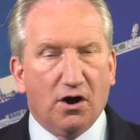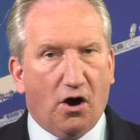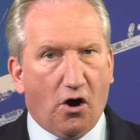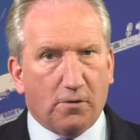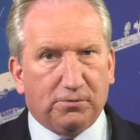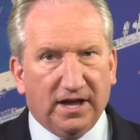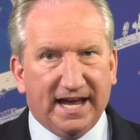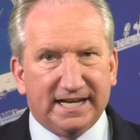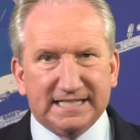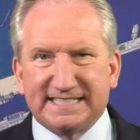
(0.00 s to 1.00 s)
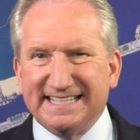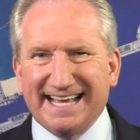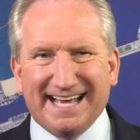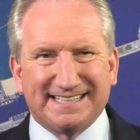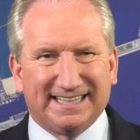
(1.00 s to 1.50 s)
Our plan is
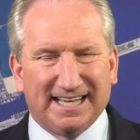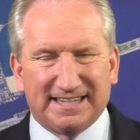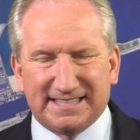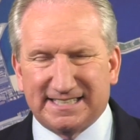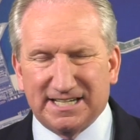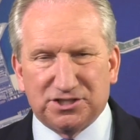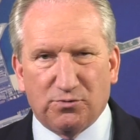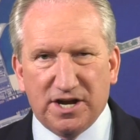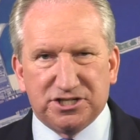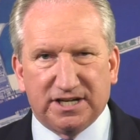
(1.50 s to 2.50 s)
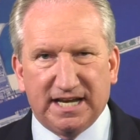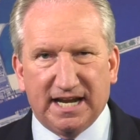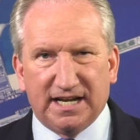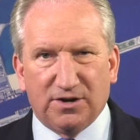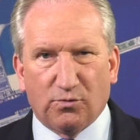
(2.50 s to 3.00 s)
not to let the situation
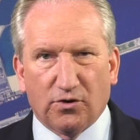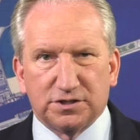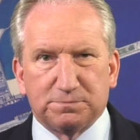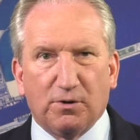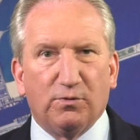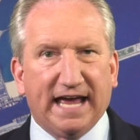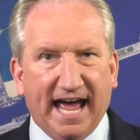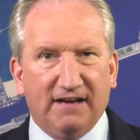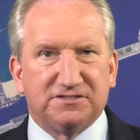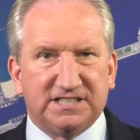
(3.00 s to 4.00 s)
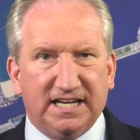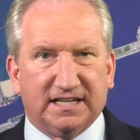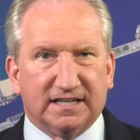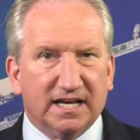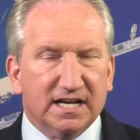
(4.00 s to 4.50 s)
get any worse, but we have
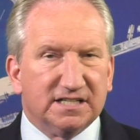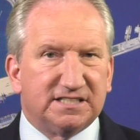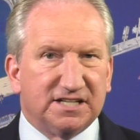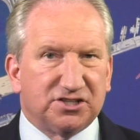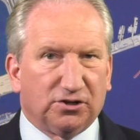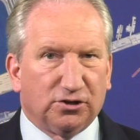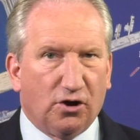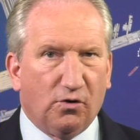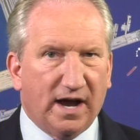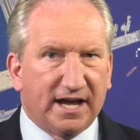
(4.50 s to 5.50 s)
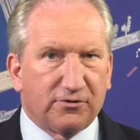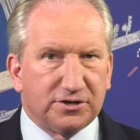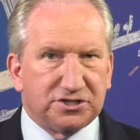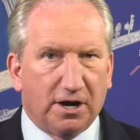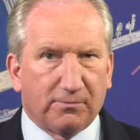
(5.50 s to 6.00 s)
seen, since a low
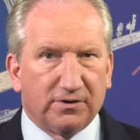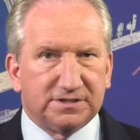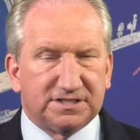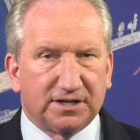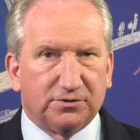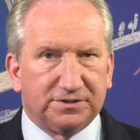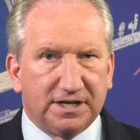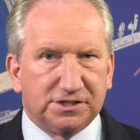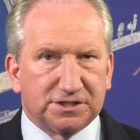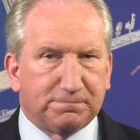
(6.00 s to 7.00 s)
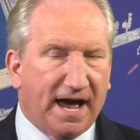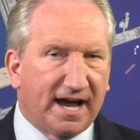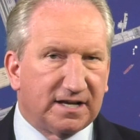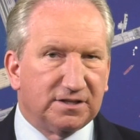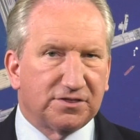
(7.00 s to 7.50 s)
anchorage number in single digits
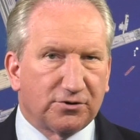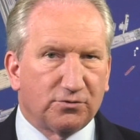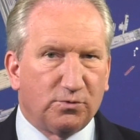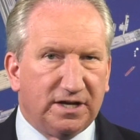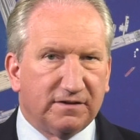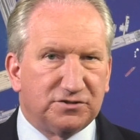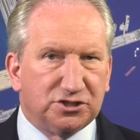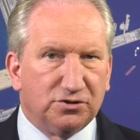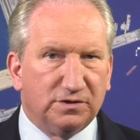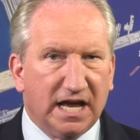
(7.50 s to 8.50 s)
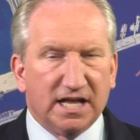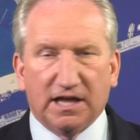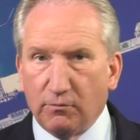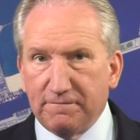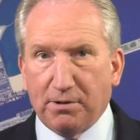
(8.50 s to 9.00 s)
back in the 3rd week of June,
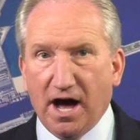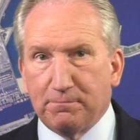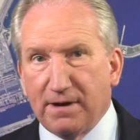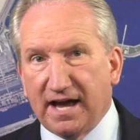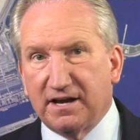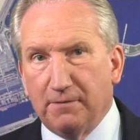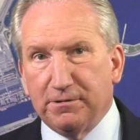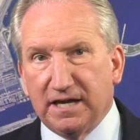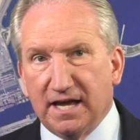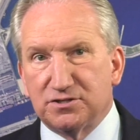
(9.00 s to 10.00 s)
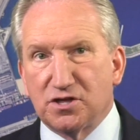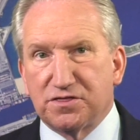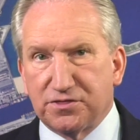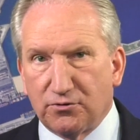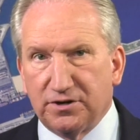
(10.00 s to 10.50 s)
that we popped back up again to
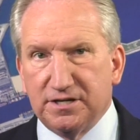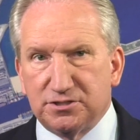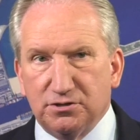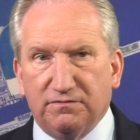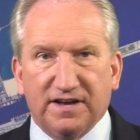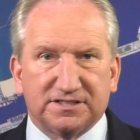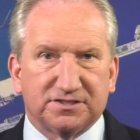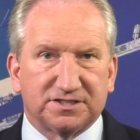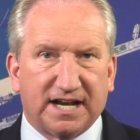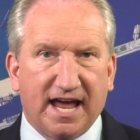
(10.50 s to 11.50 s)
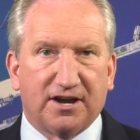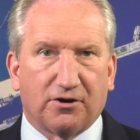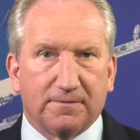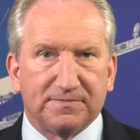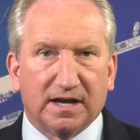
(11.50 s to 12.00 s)
32 vessels at
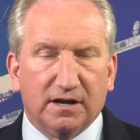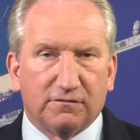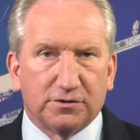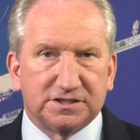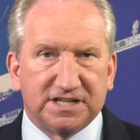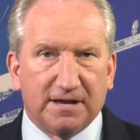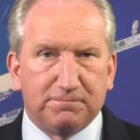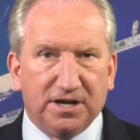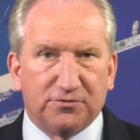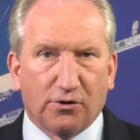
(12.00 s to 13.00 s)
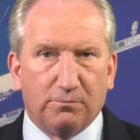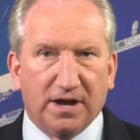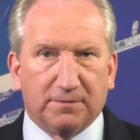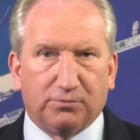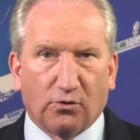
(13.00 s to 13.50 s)
anchor for the San Pedro
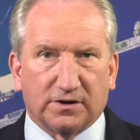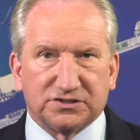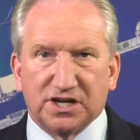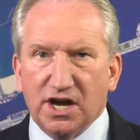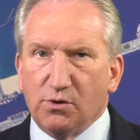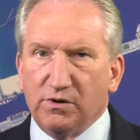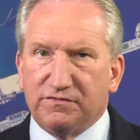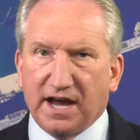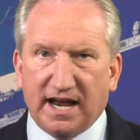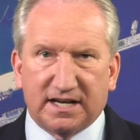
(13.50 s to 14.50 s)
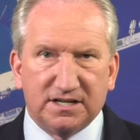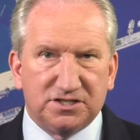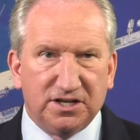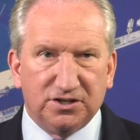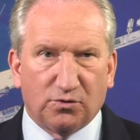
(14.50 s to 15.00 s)
Bay ports. We've got to
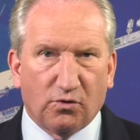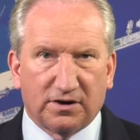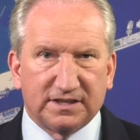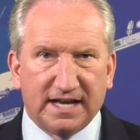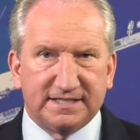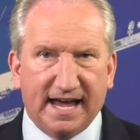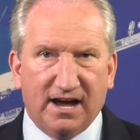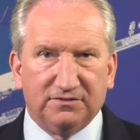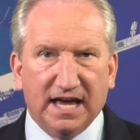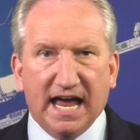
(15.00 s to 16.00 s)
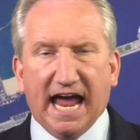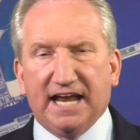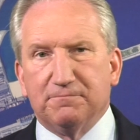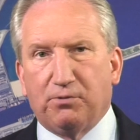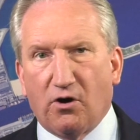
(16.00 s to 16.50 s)
continue to work that down,
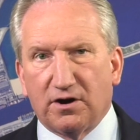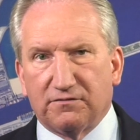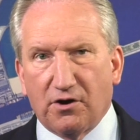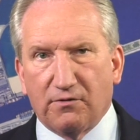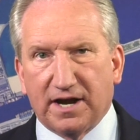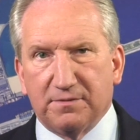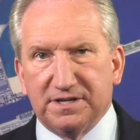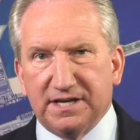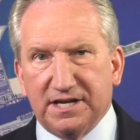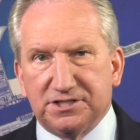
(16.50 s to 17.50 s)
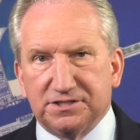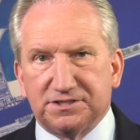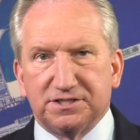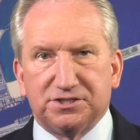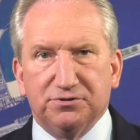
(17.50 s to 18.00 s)
and in part of our
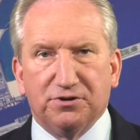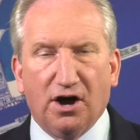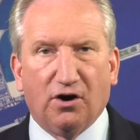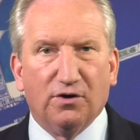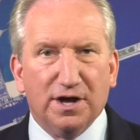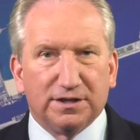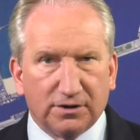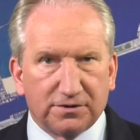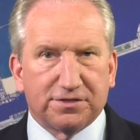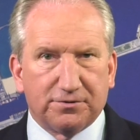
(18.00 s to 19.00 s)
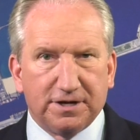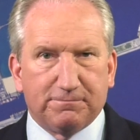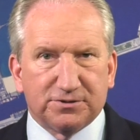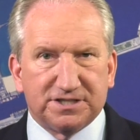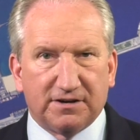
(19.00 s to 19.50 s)
recommendations, as you know, there are
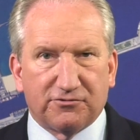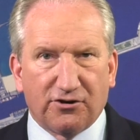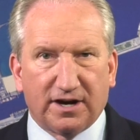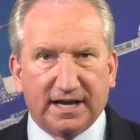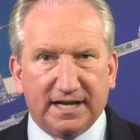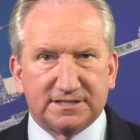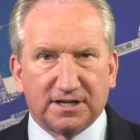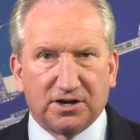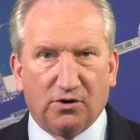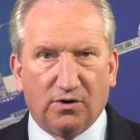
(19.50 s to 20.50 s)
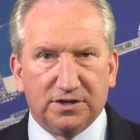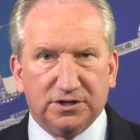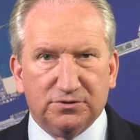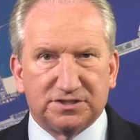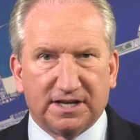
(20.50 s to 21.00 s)
30% of truck gates that go
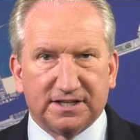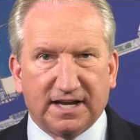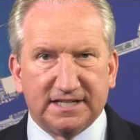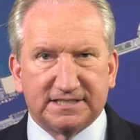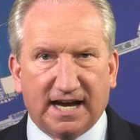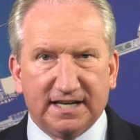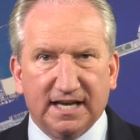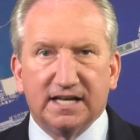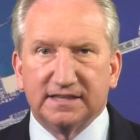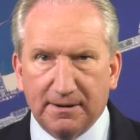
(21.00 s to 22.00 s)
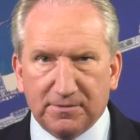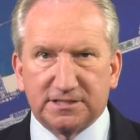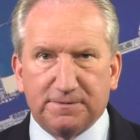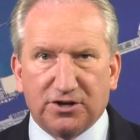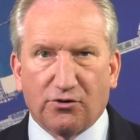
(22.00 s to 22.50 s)
unused on the night side. That
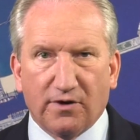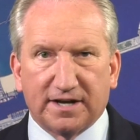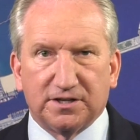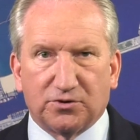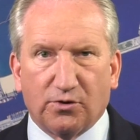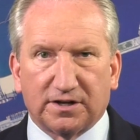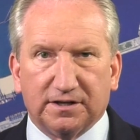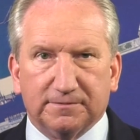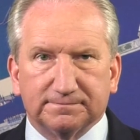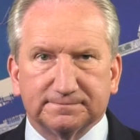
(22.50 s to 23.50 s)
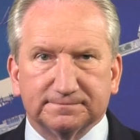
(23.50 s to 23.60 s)
must be corrected quickly.